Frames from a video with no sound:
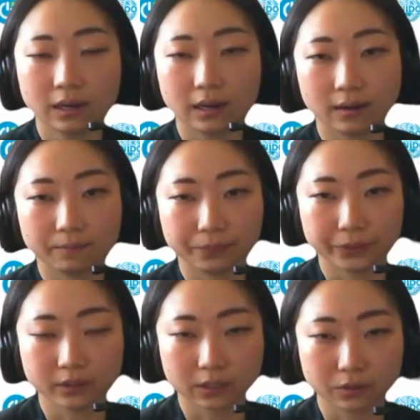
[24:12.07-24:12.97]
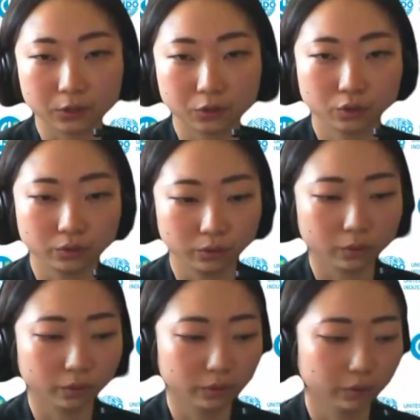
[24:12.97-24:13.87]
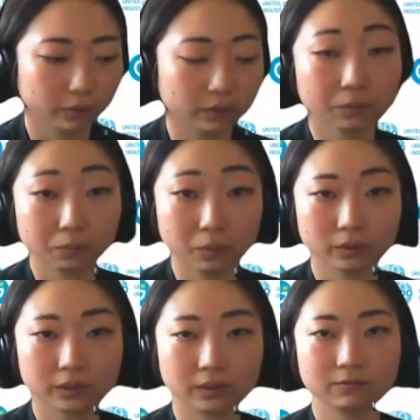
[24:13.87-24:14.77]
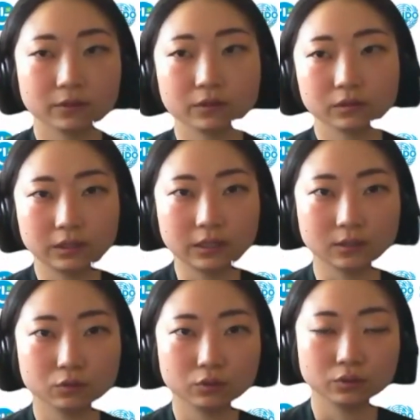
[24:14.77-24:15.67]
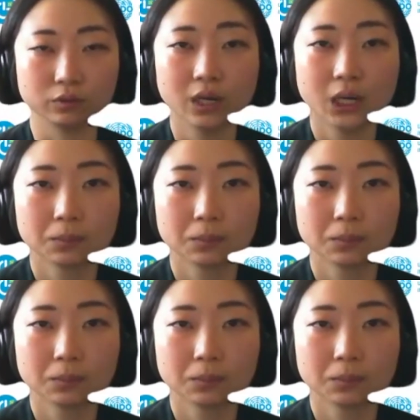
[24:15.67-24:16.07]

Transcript: the South H2 corridor report can further lead into